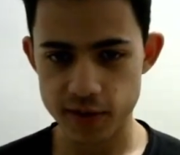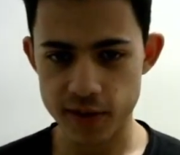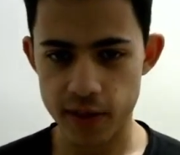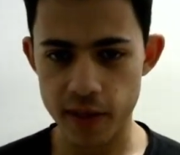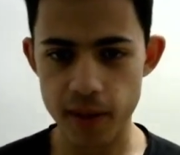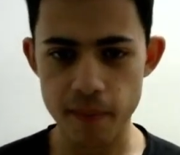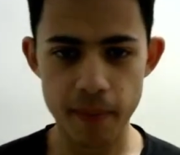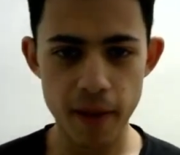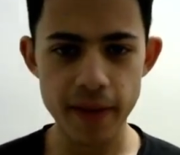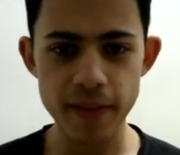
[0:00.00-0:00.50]

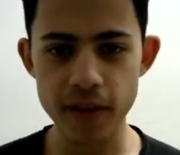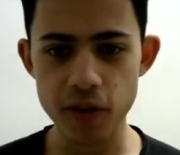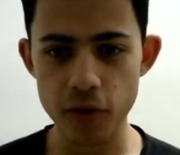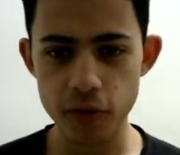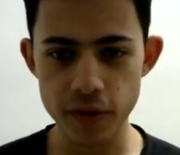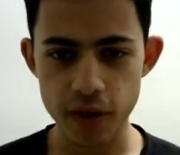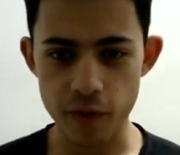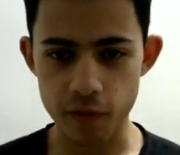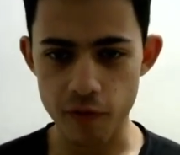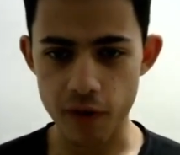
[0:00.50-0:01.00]
Depending on
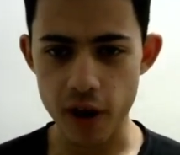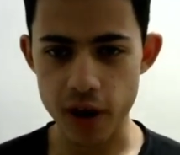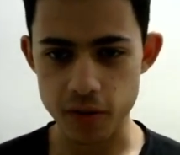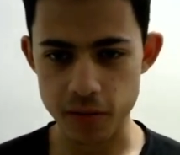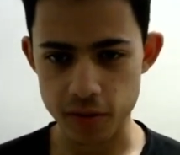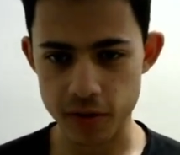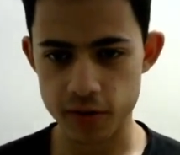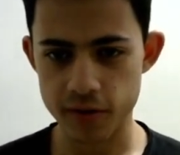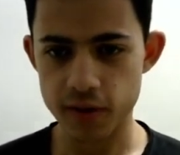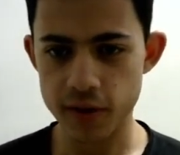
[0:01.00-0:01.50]
the
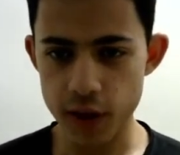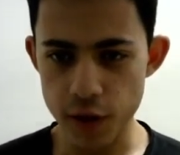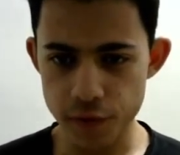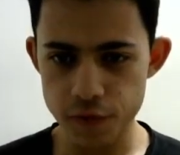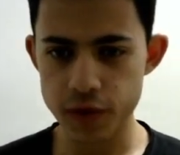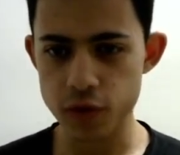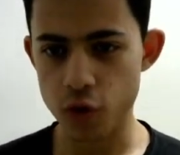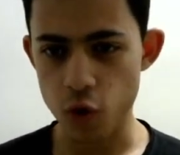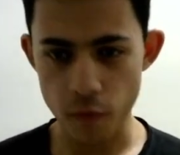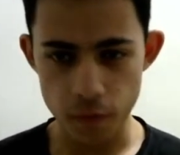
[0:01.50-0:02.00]
environment,
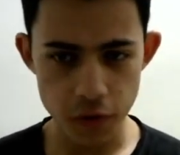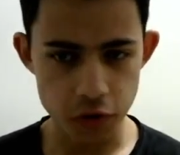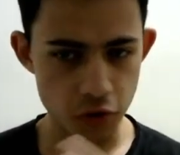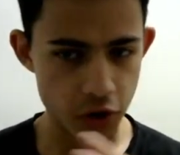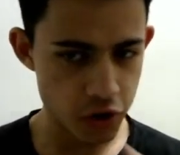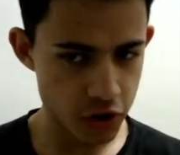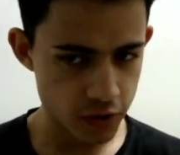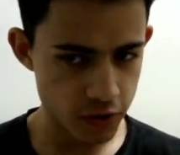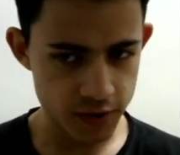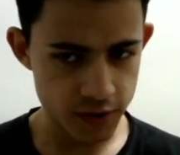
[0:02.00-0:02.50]
different
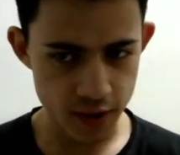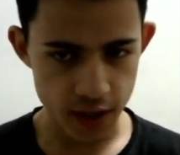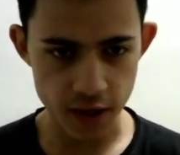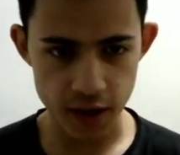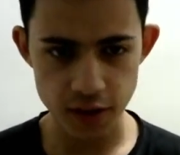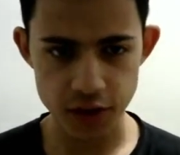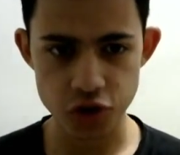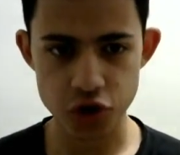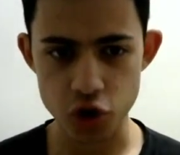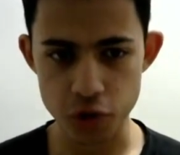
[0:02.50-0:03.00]
configuration
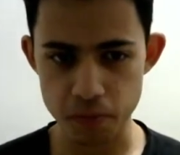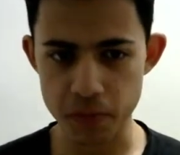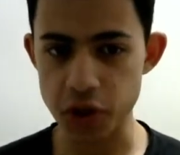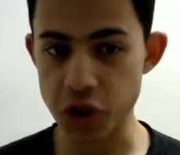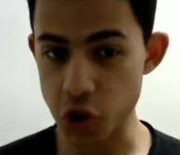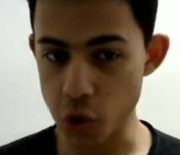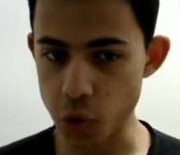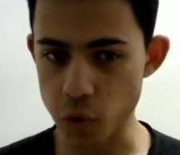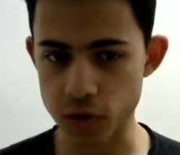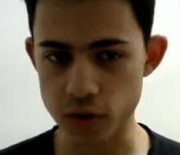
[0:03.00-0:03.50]
settings should be
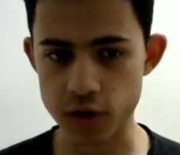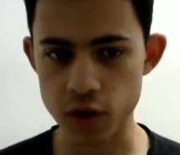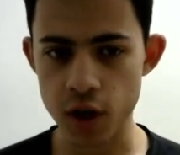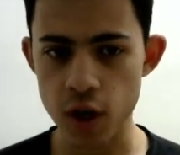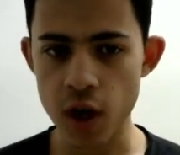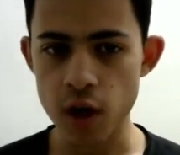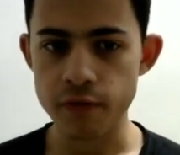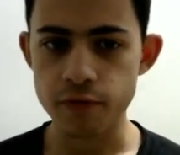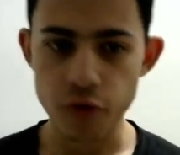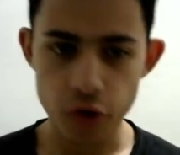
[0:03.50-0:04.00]
used.
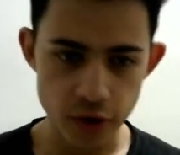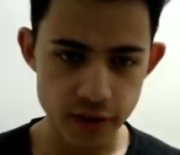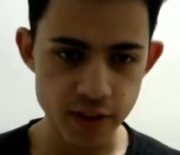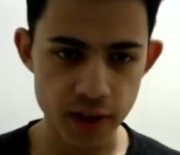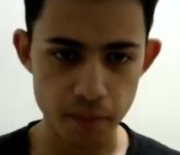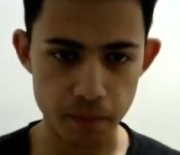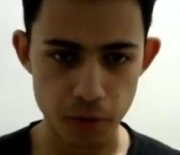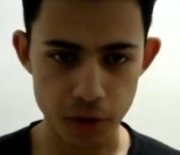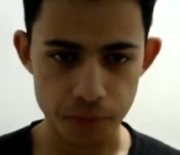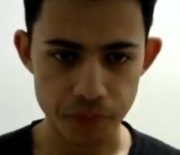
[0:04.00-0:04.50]
For
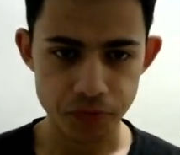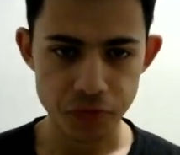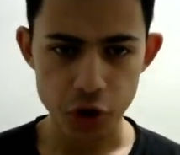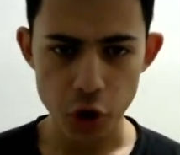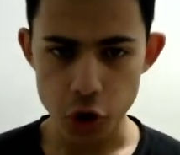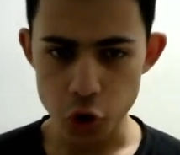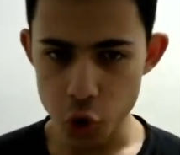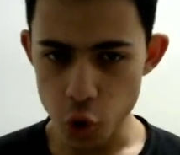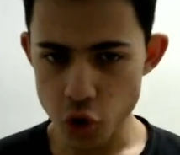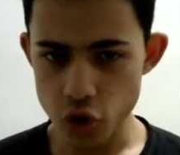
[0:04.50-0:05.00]
example,
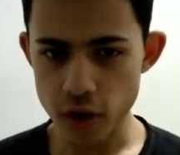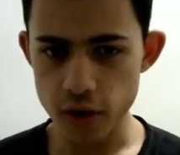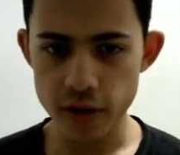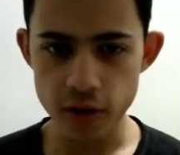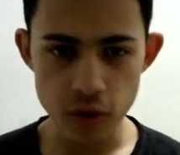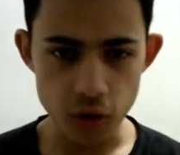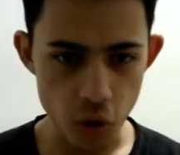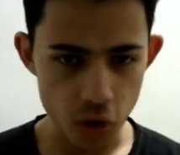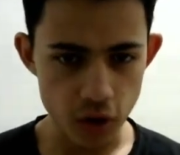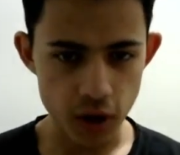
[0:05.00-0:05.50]
usually the
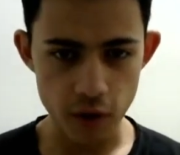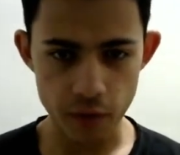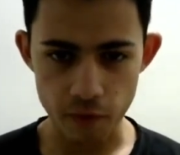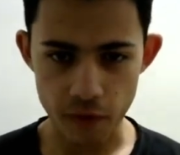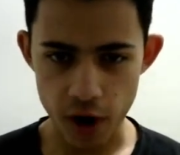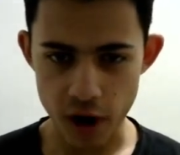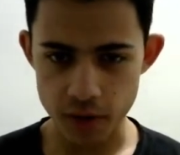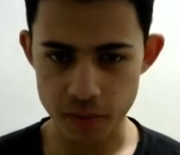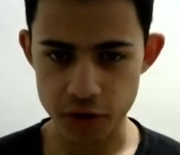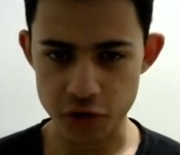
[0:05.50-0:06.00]
local
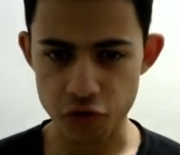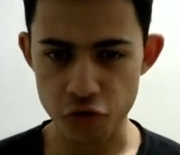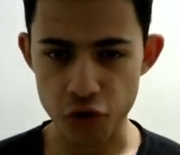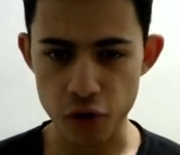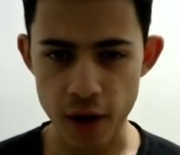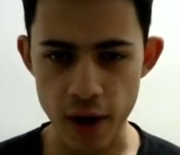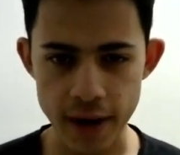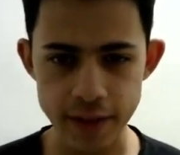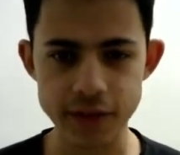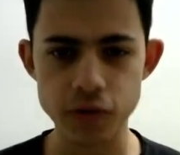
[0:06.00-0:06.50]
environment
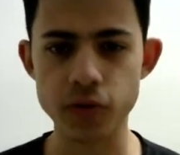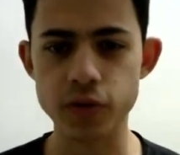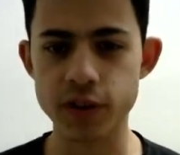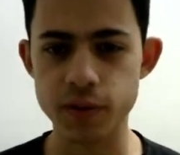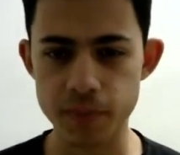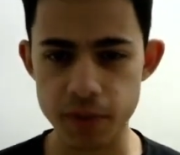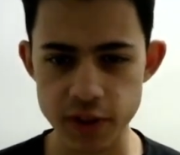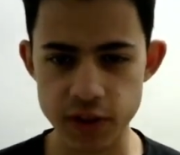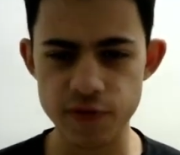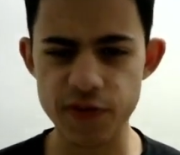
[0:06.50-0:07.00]
relies on
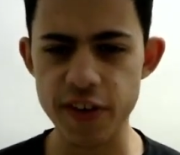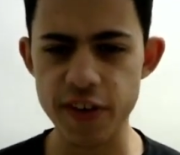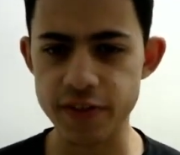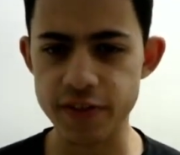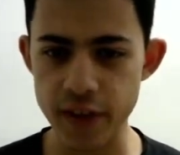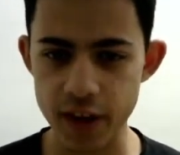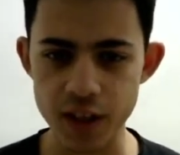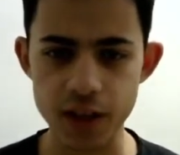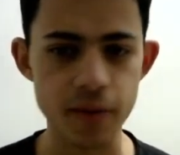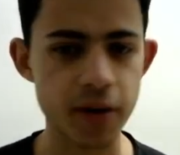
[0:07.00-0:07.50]
specific
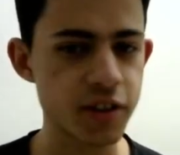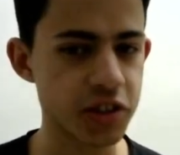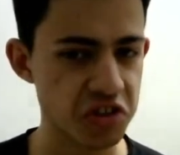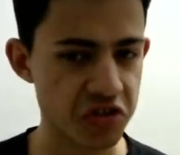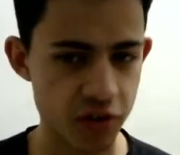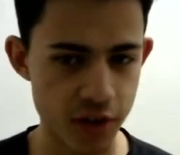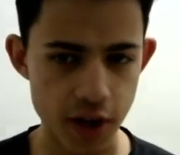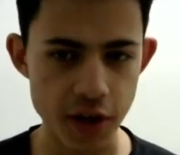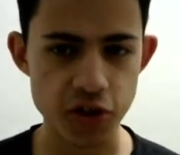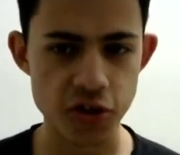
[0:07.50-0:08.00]
database
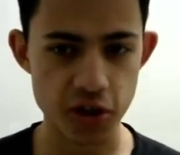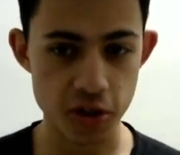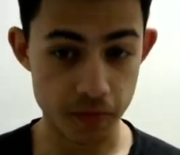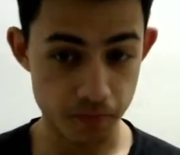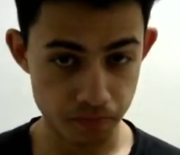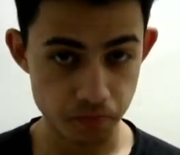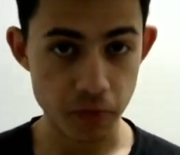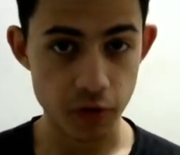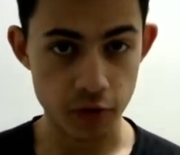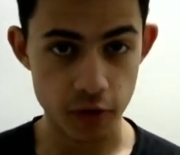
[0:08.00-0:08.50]
credential,
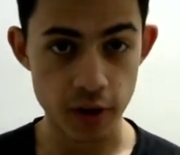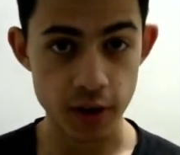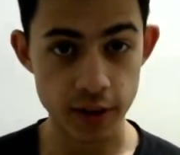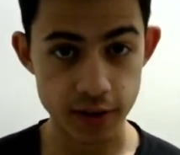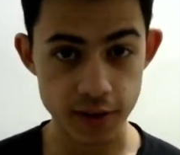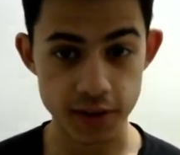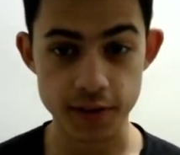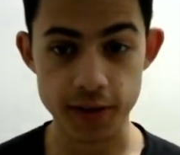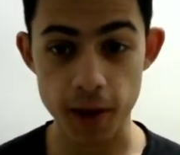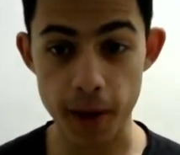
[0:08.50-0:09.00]
right, as
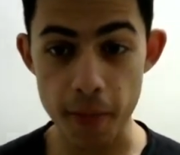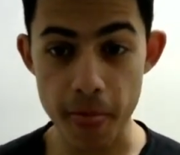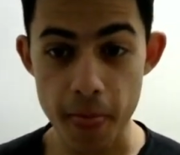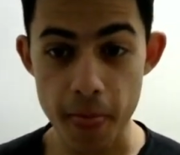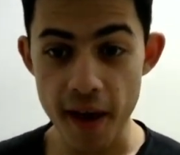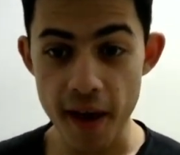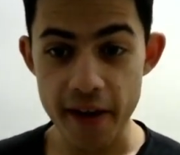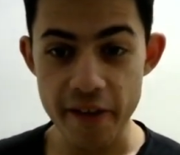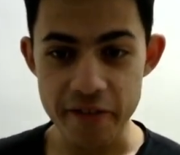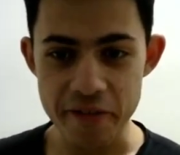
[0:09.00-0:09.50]
I said,
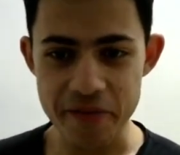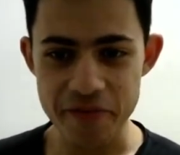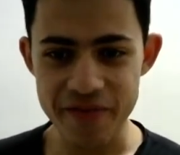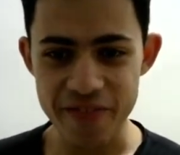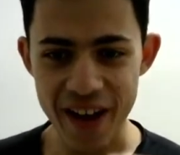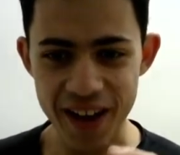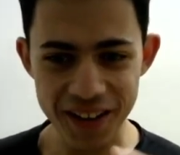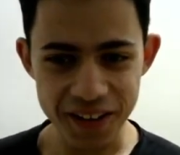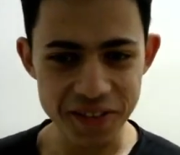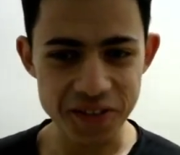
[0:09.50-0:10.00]

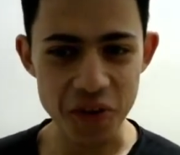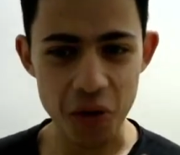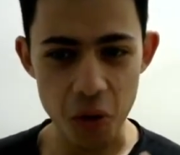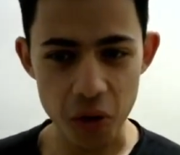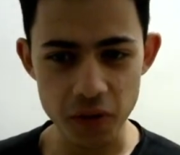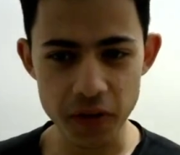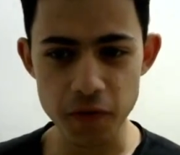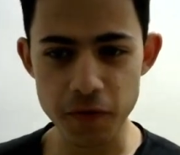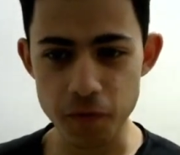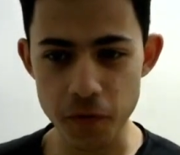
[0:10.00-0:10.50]
valid
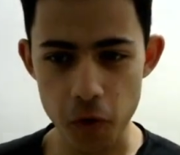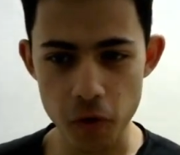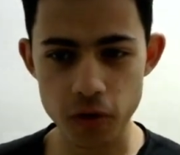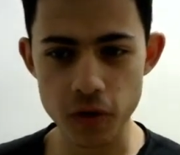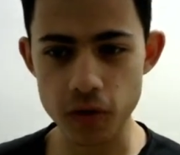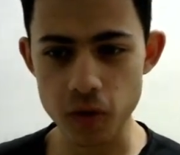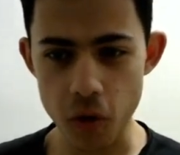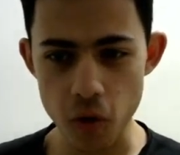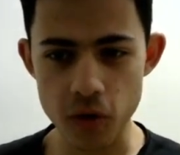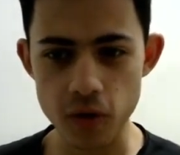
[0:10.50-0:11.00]
only for the
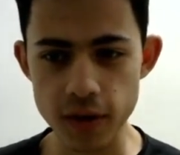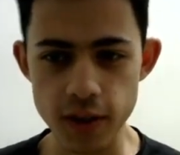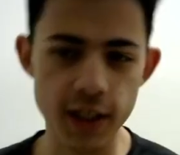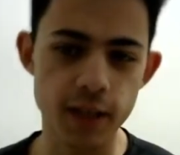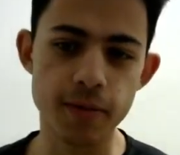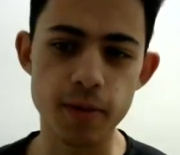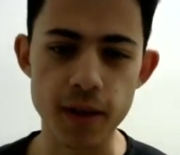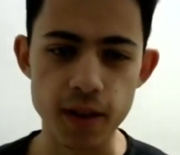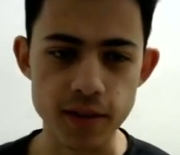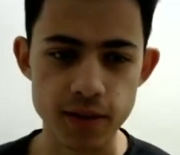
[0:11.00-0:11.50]
local
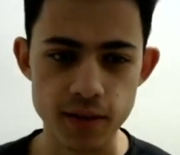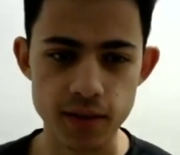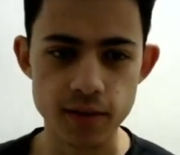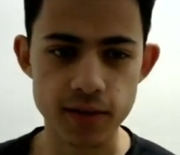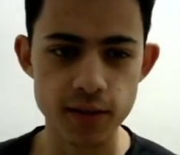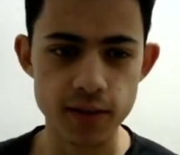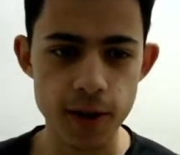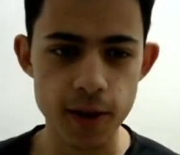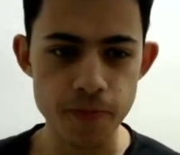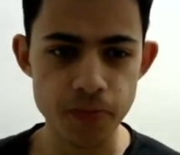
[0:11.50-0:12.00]
DB
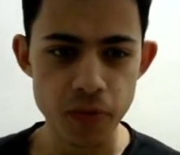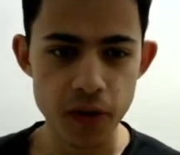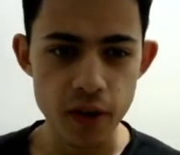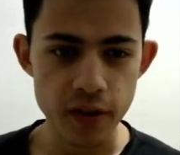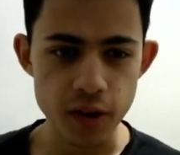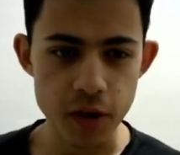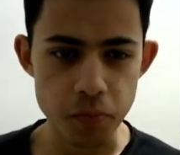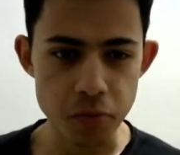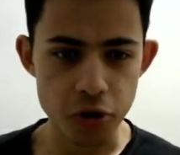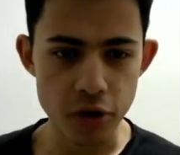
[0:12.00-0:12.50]
instance.
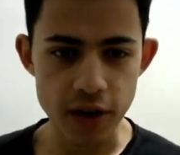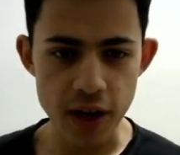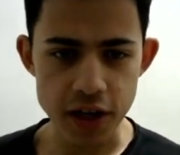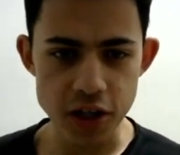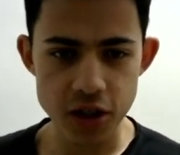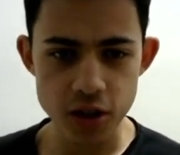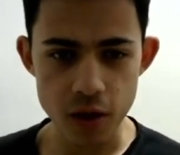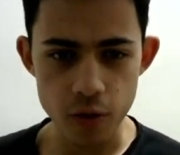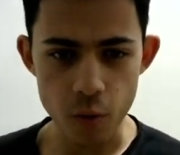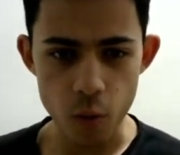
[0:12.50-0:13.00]
The
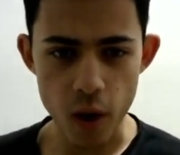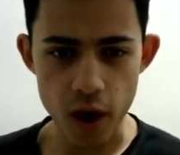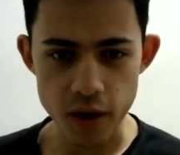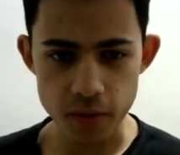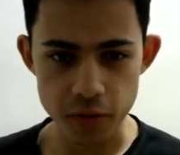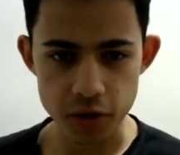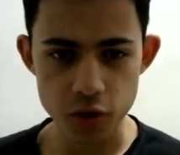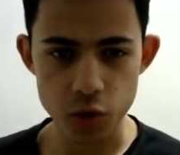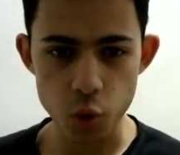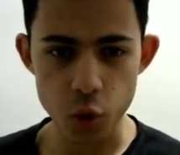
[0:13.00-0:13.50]
production
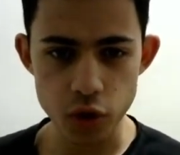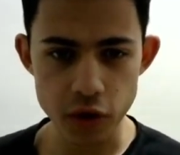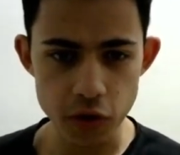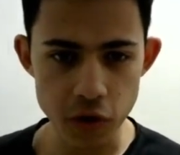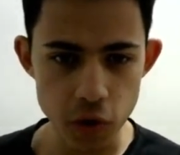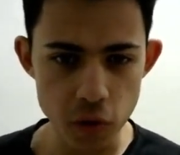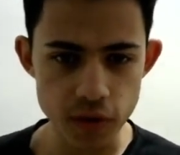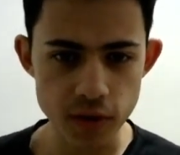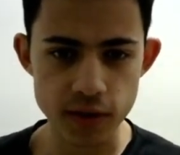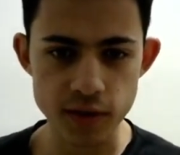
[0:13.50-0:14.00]
environment would
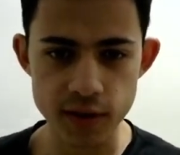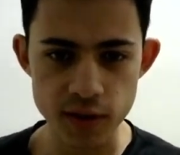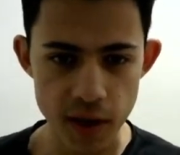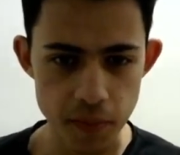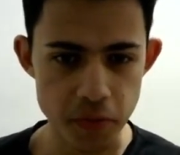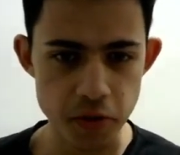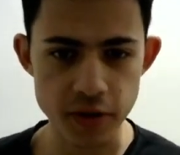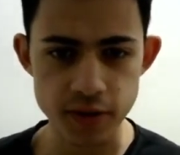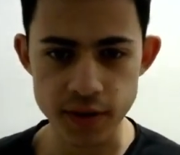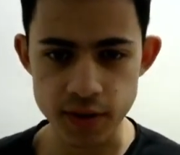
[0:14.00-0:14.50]
use a
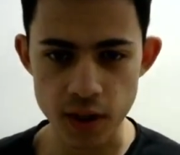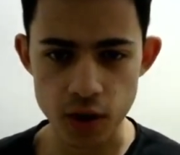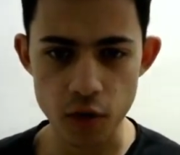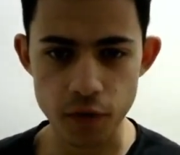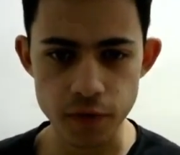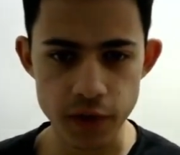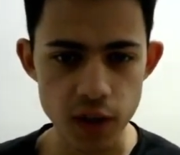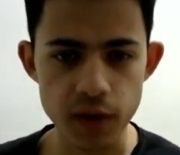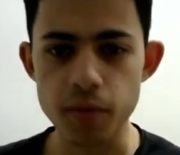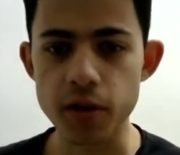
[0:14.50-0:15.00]
separate set
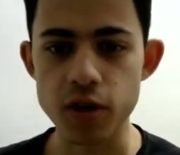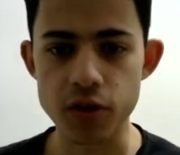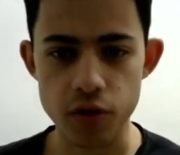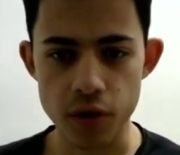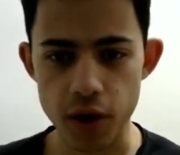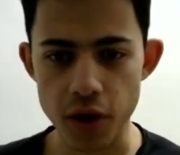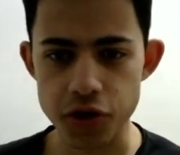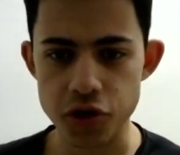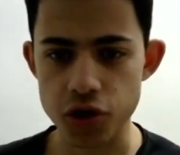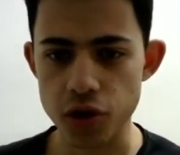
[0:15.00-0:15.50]
of DB
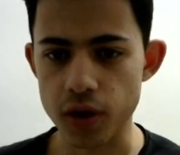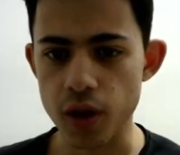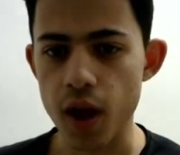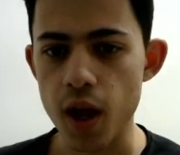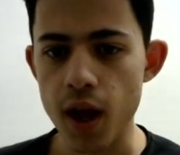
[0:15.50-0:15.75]
credential.